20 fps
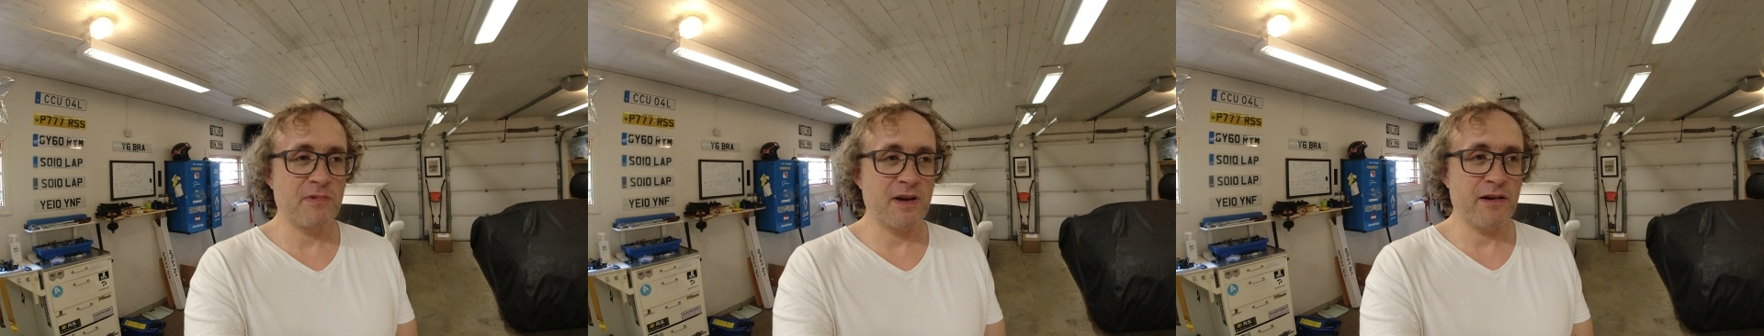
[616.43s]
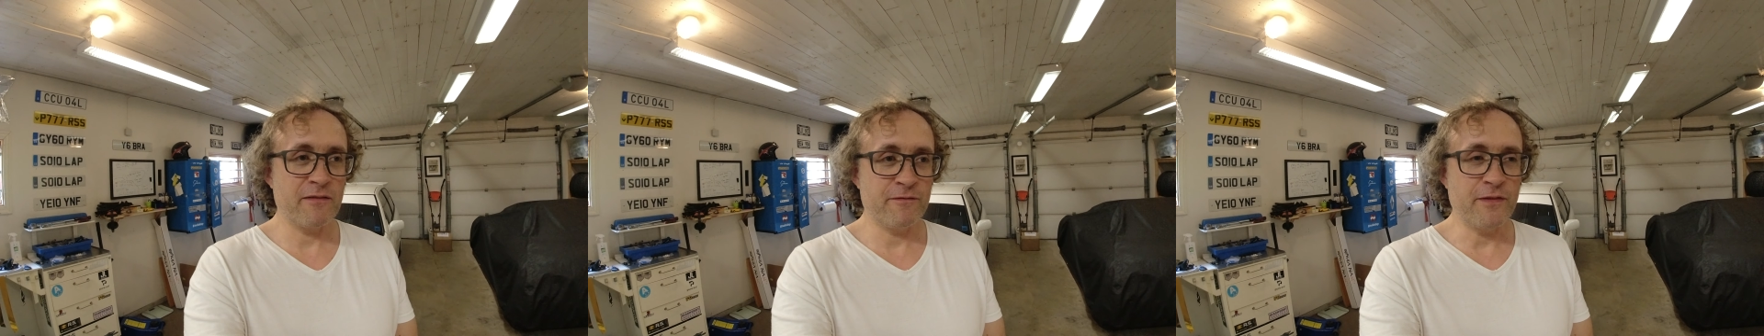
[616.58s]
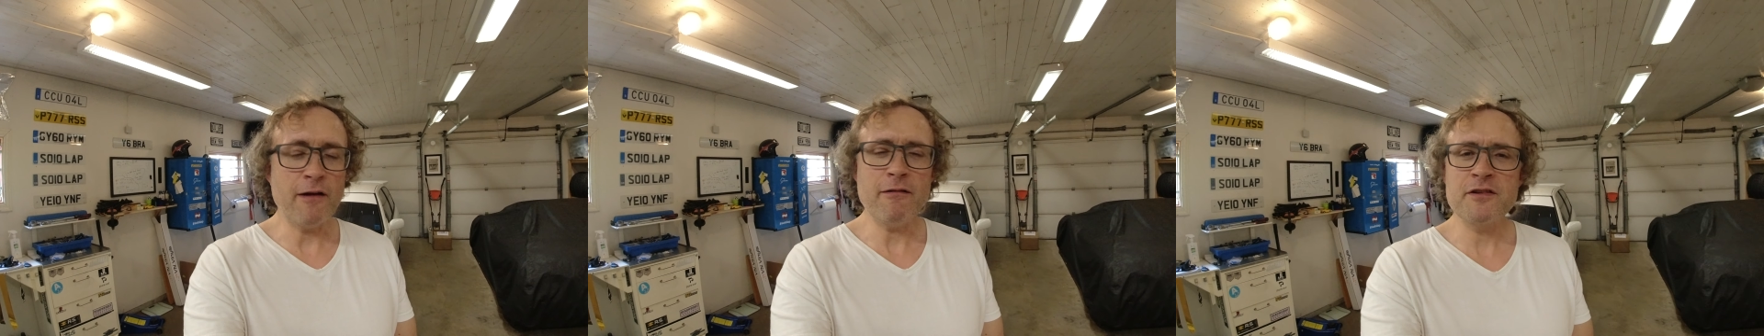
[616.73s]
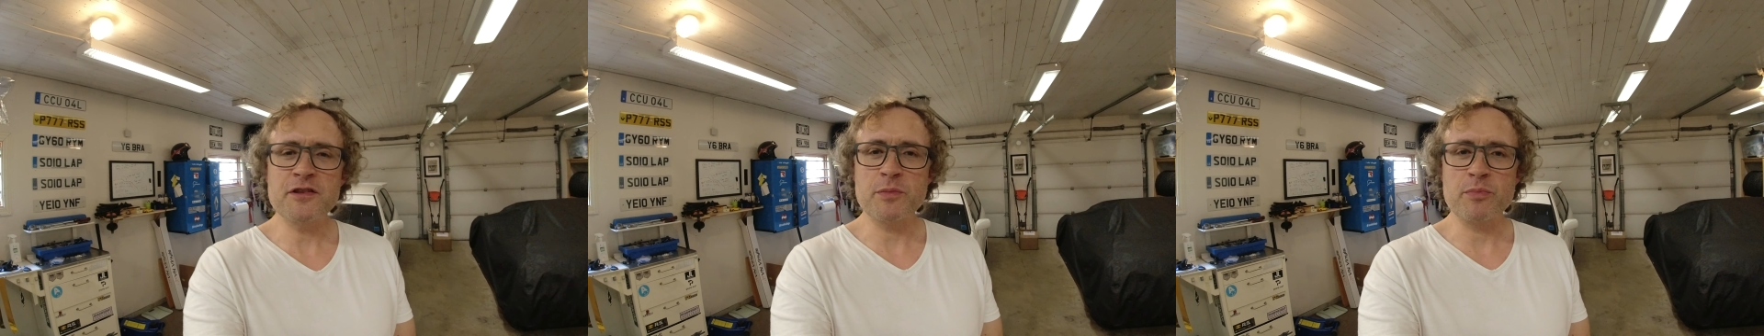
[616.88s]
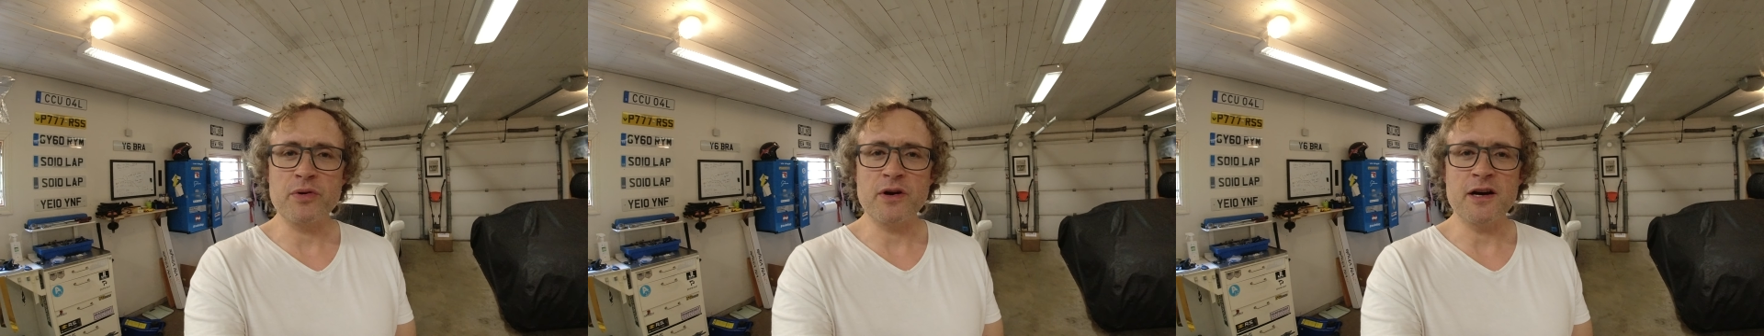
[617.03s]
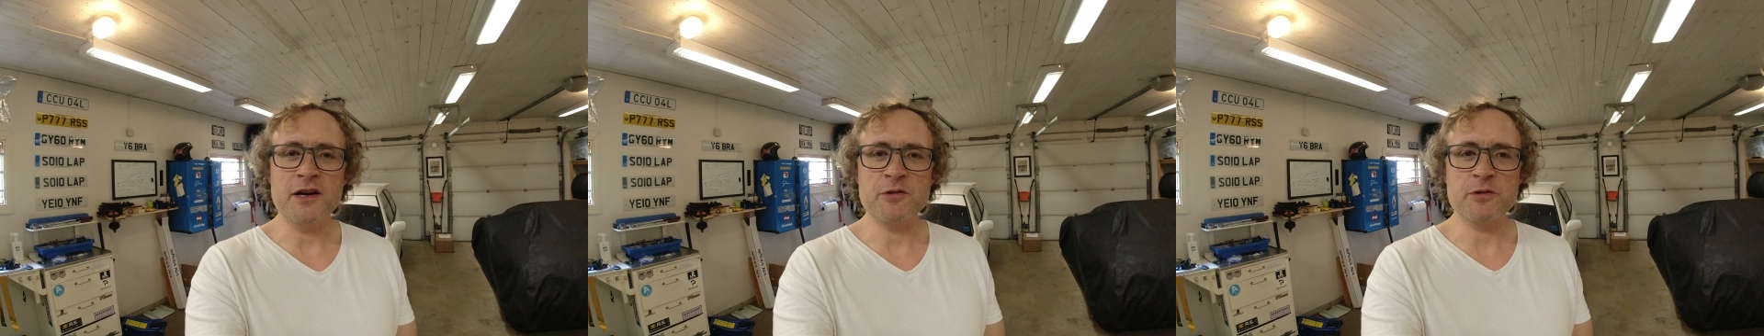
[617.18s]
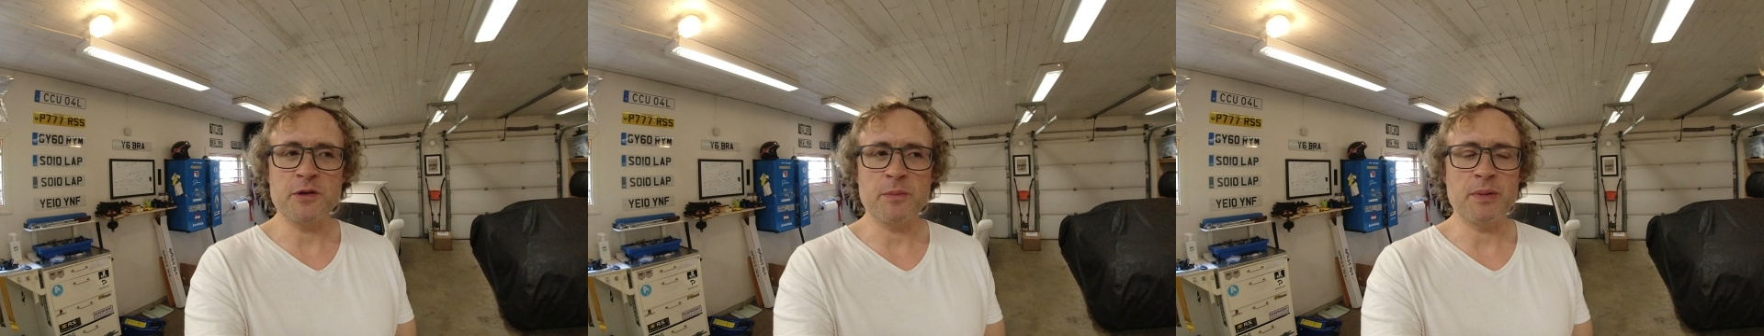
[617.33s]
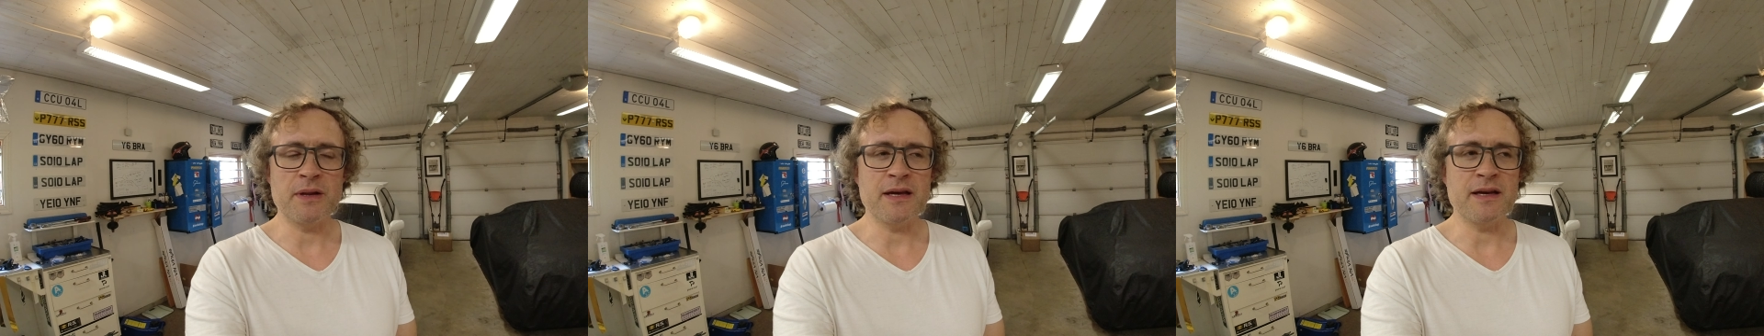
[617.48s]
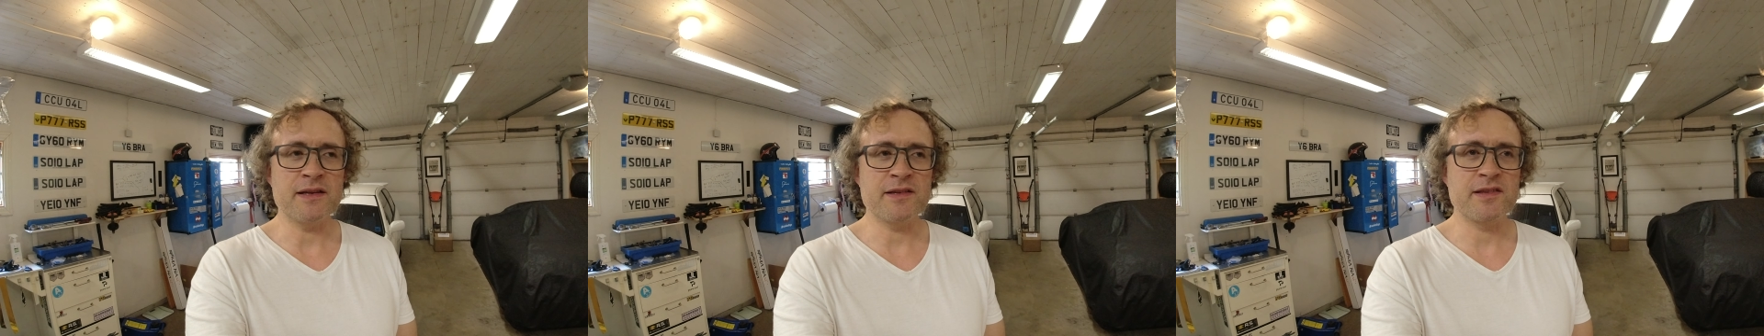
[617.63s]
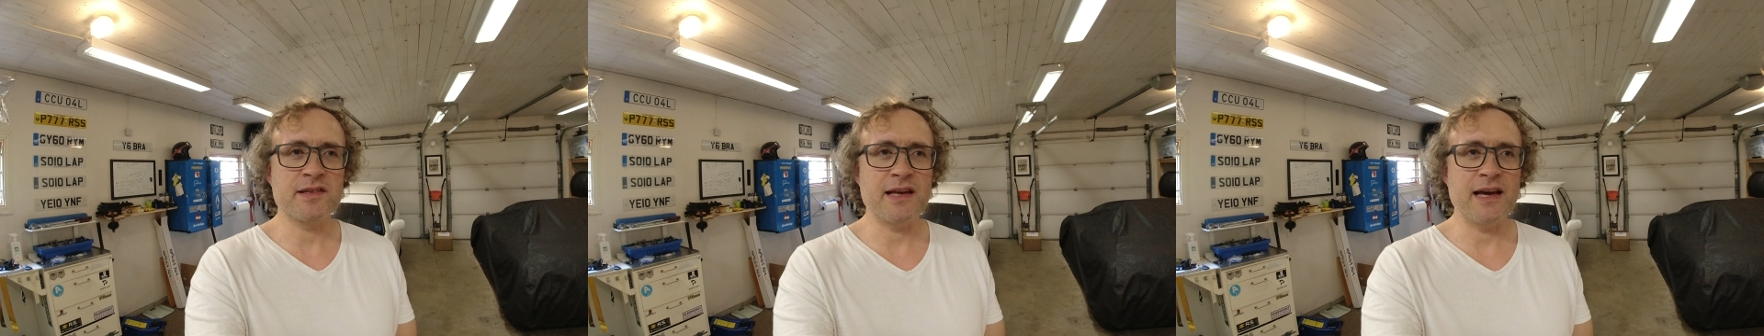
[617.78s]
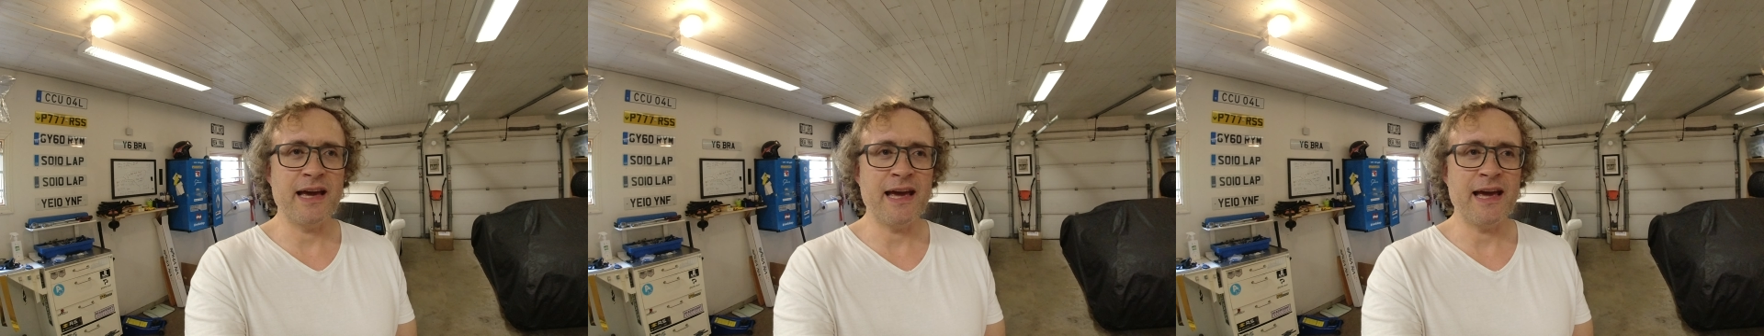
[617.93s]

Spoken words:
very surprised with the Blitz.